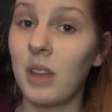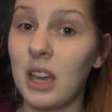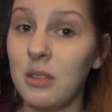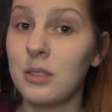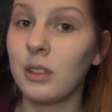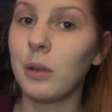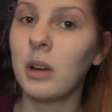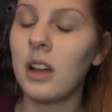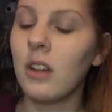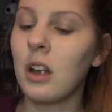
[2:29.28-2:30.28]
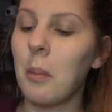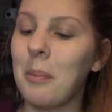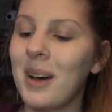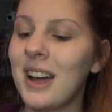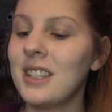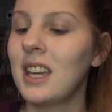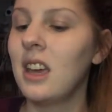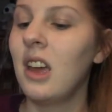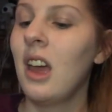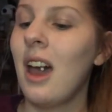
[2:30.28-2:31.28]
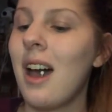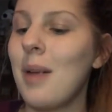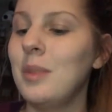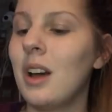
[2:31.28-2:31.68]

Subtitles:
I use liquid eyeliner, but I'm